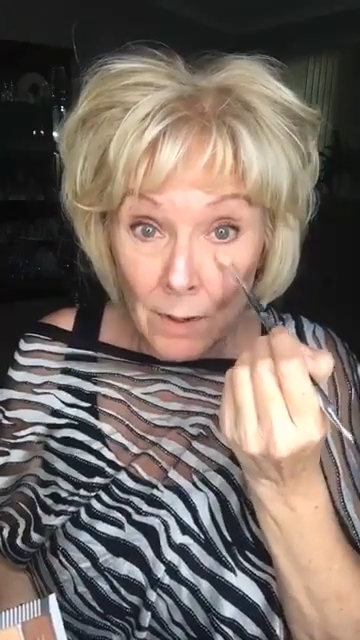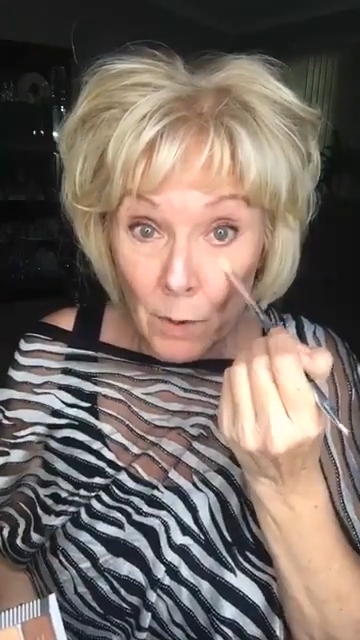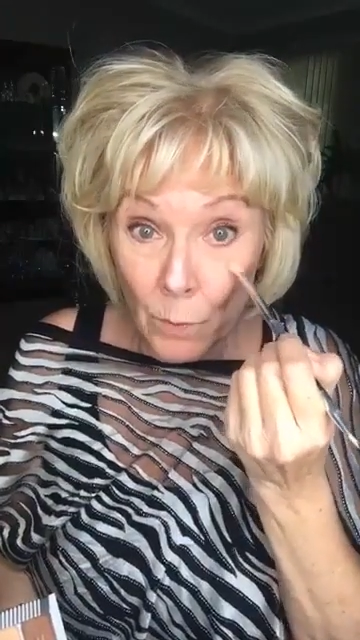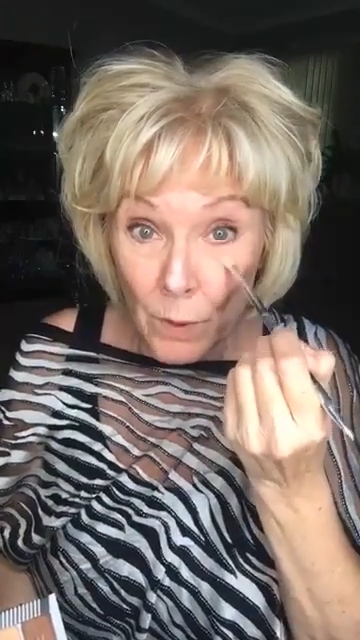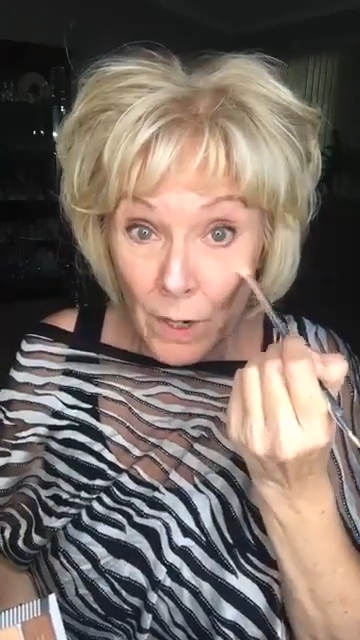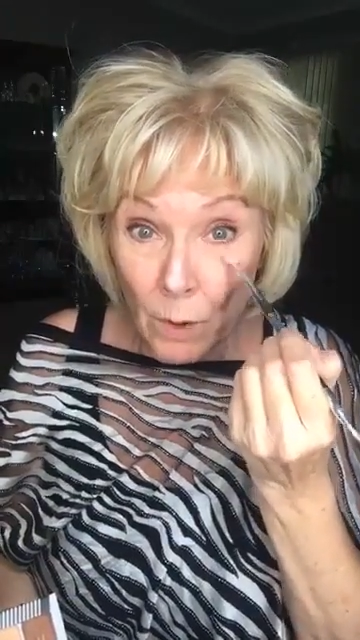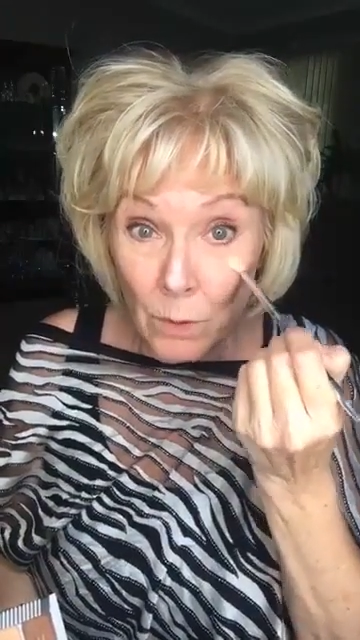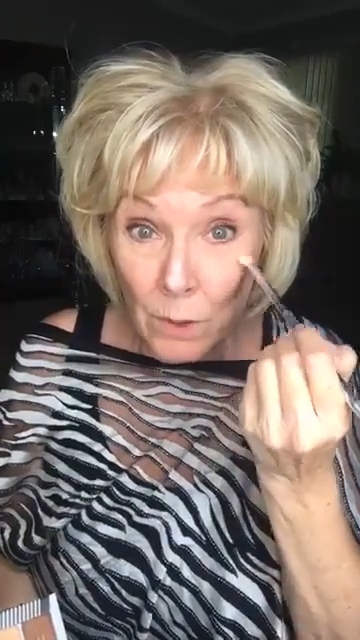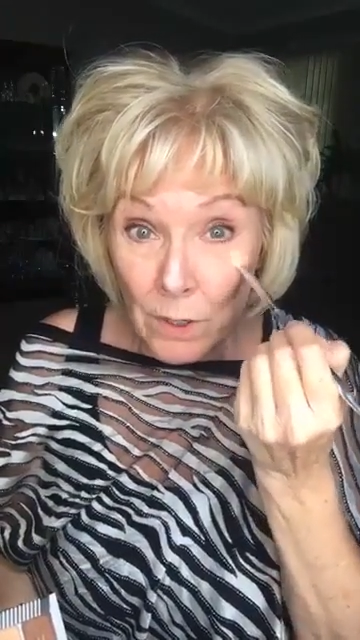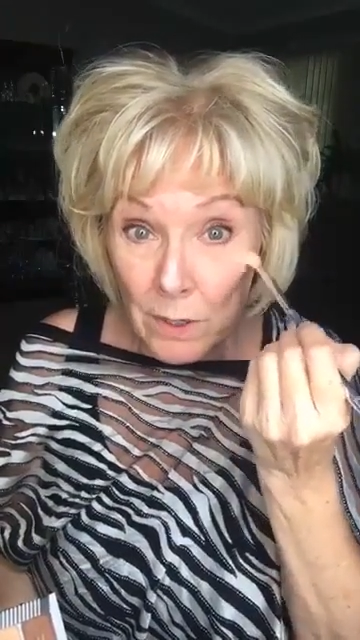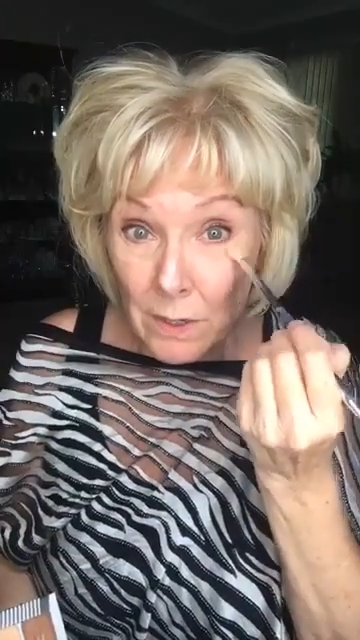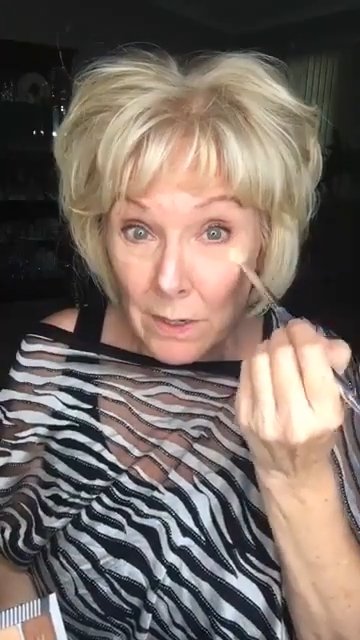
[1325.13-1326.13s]
where it will
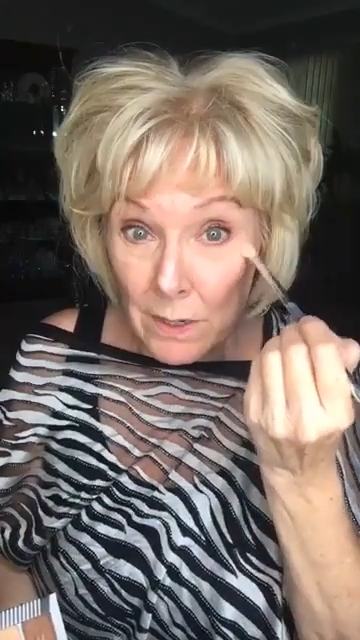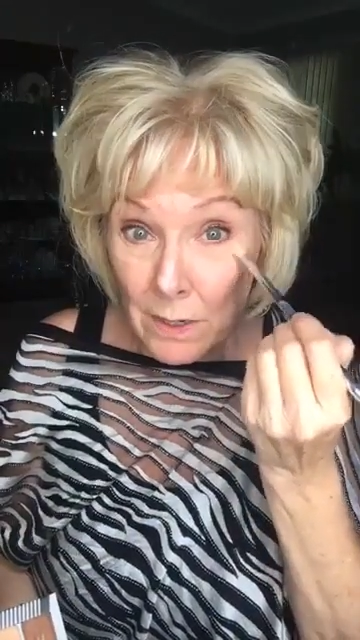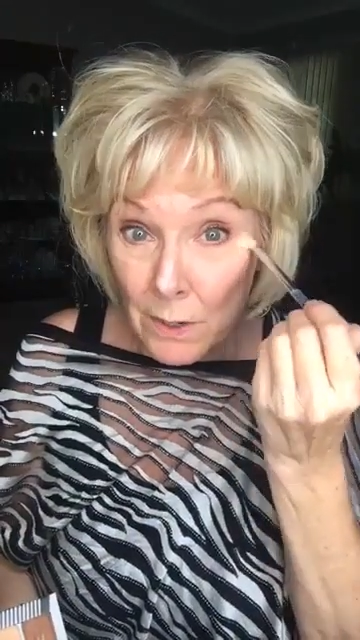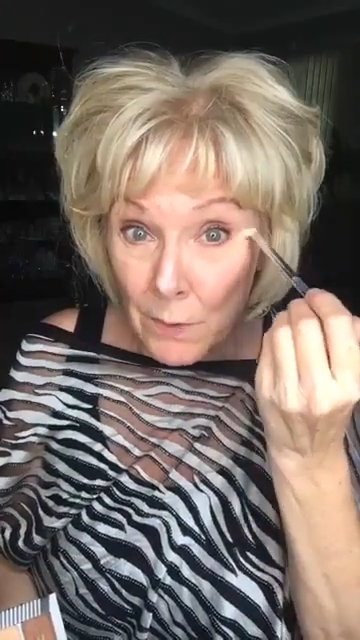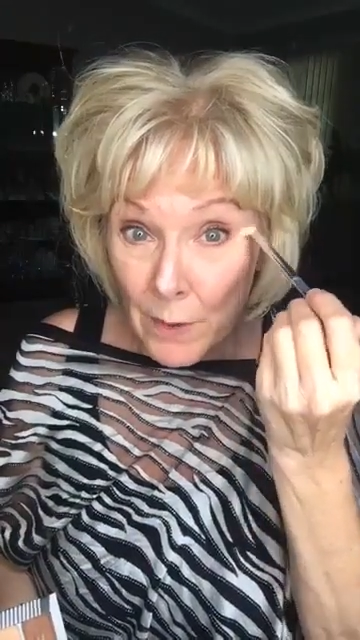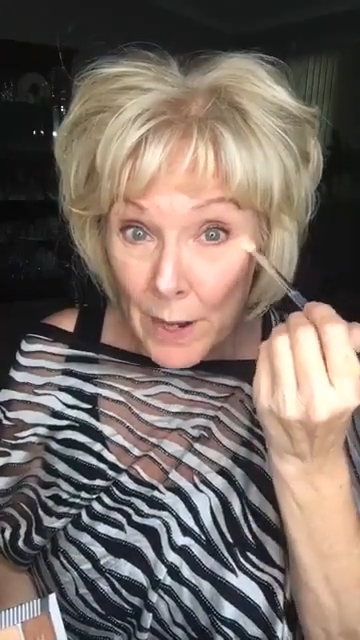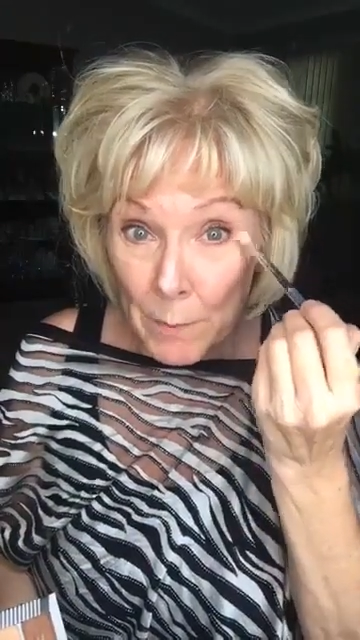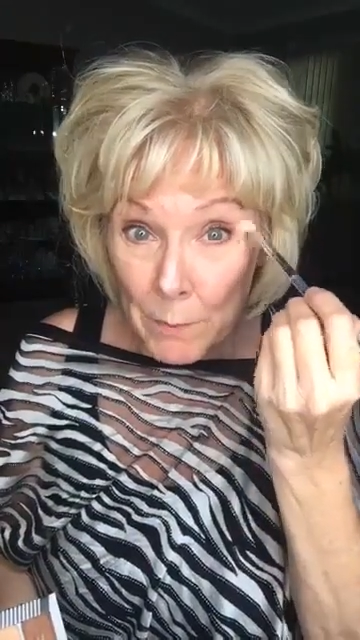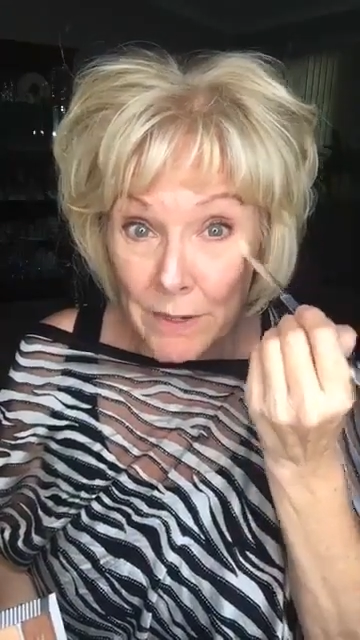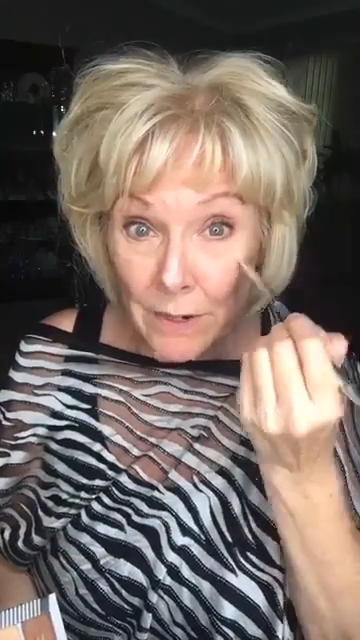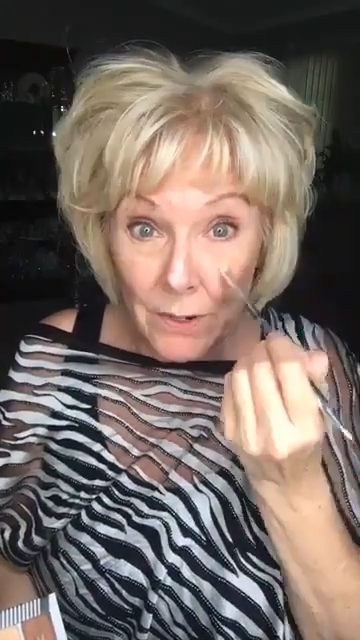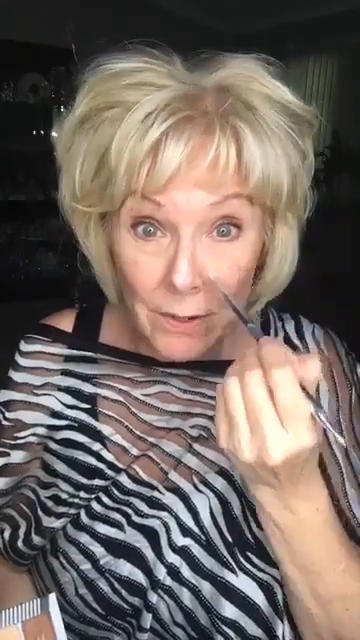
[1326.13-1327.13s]
crepe
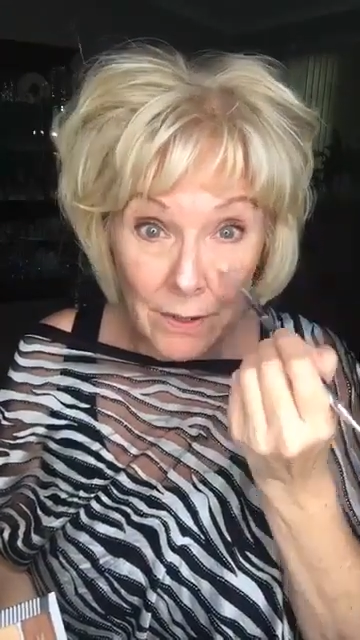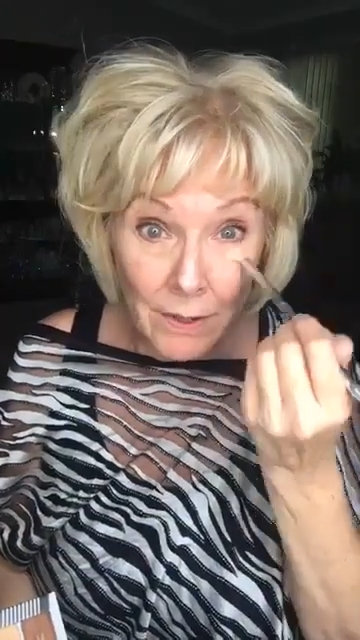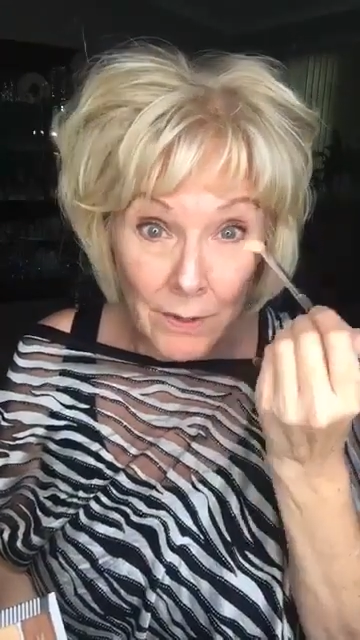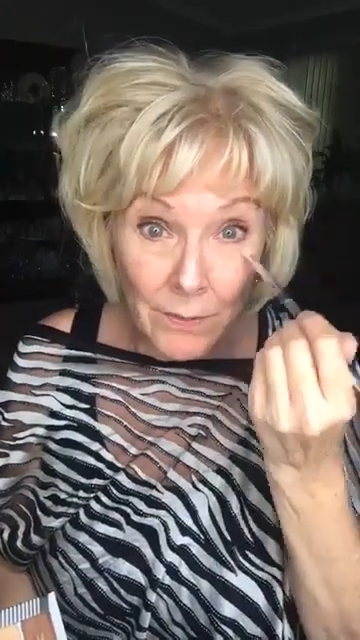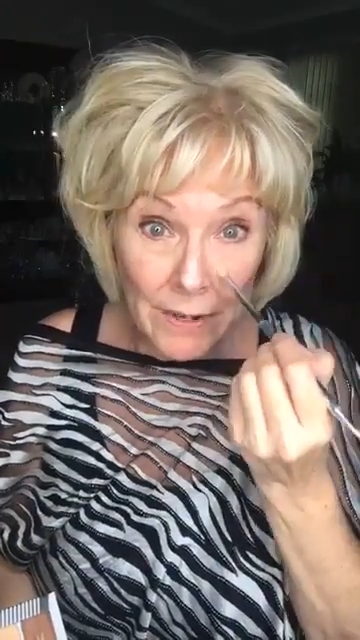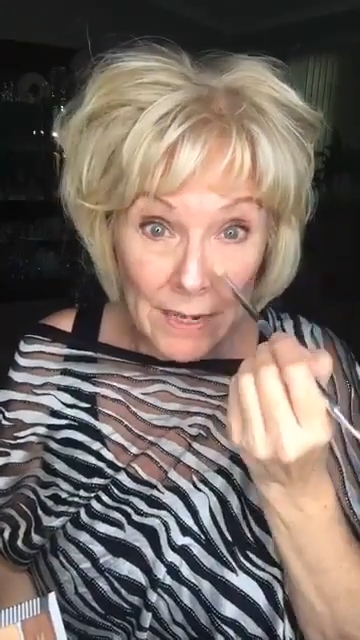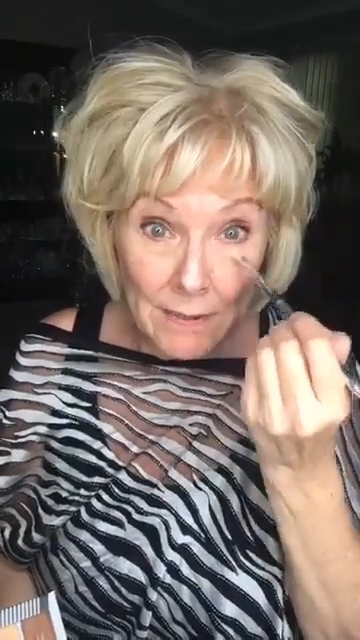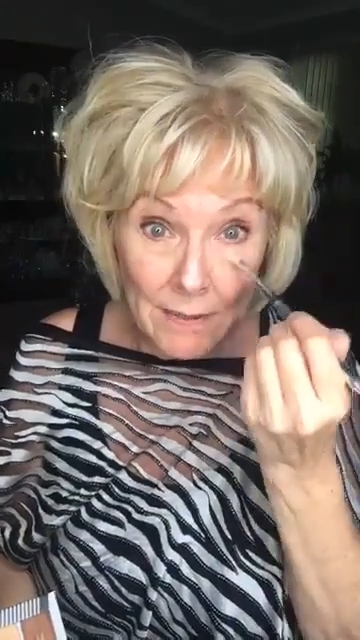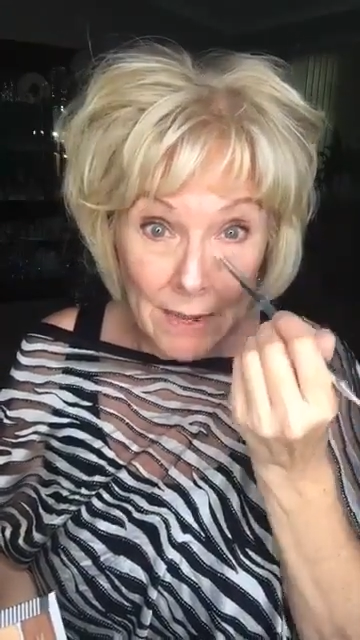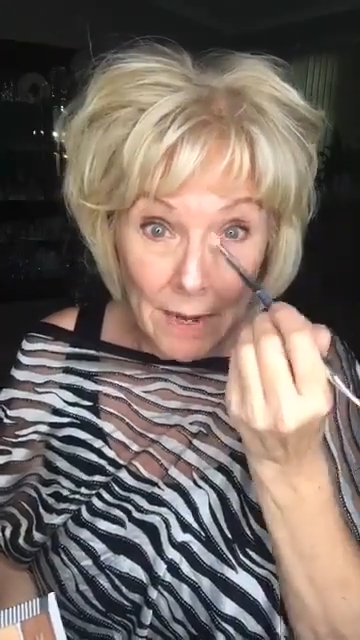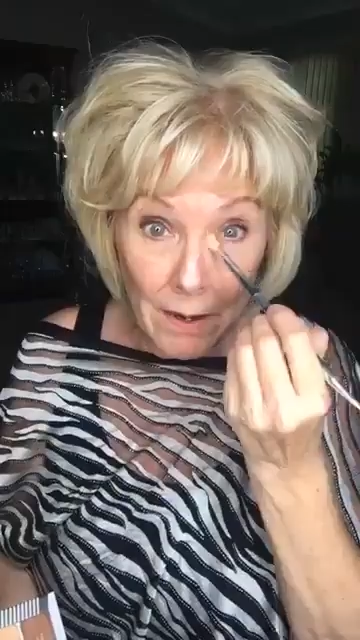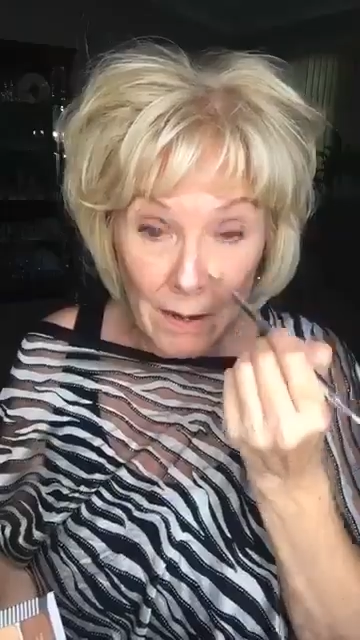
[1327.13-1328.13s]
and crease
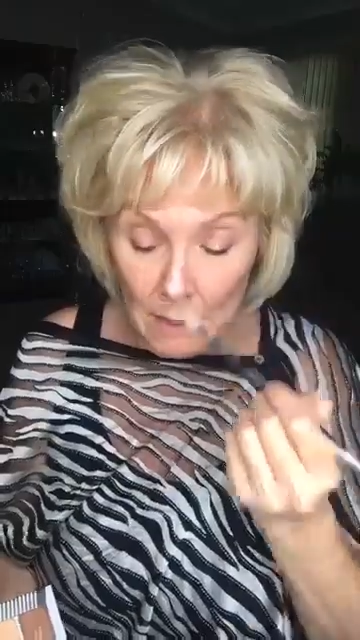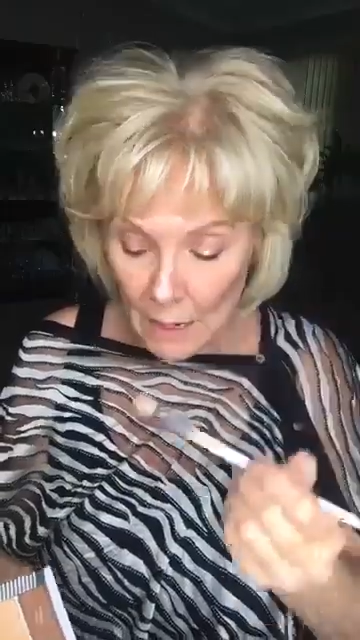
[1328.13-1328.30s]
there,